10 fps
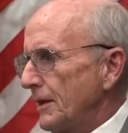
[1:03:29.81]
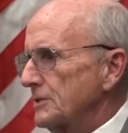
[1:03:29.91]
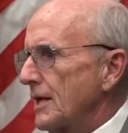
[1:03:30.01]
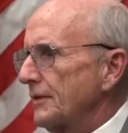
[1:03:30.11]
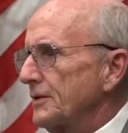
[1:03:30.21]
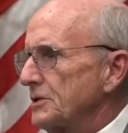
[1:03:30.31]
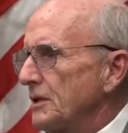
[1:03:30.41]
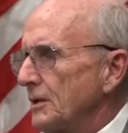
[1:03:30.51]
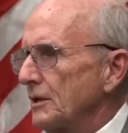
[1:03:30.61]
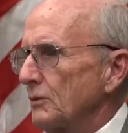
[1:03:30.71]
It's like this
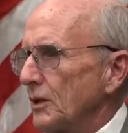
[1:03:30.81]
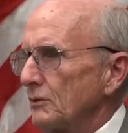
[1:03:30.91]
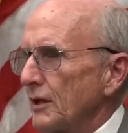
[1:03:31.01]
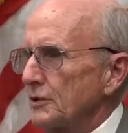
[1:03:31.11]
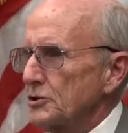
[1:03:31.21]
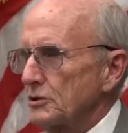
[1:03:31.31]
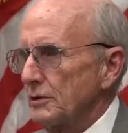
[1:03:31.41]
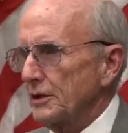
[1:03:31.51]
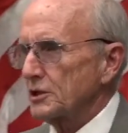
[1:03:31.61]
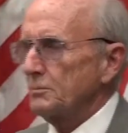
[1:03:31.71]
email that went around
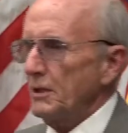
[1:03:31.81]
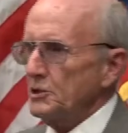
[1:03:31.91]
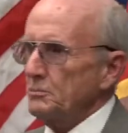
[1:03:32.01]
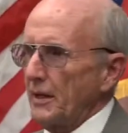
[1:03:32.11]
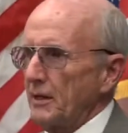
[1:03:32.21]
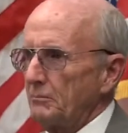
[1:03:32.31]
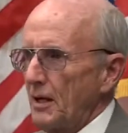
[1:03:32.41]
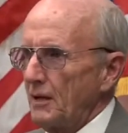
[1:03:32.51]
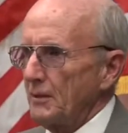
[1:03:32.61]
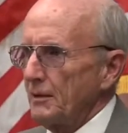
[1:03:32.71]
showing a speech by
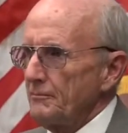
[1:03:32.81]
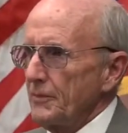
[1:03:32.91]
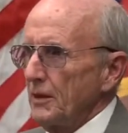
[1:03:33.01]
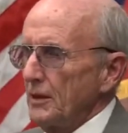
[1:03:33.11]
Obama